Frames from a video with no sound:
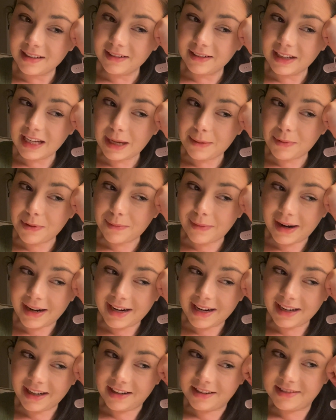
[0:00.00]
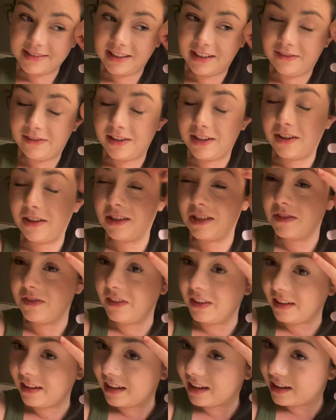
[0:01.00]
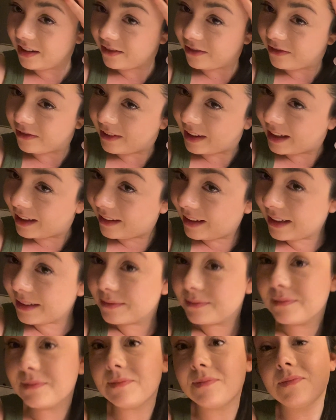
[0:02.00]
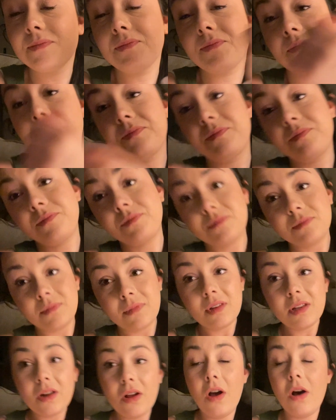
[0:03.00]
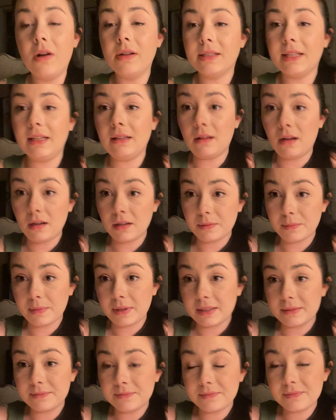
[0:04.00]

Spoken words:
keep reminding yourself when you just feel like you're flailing all day long. But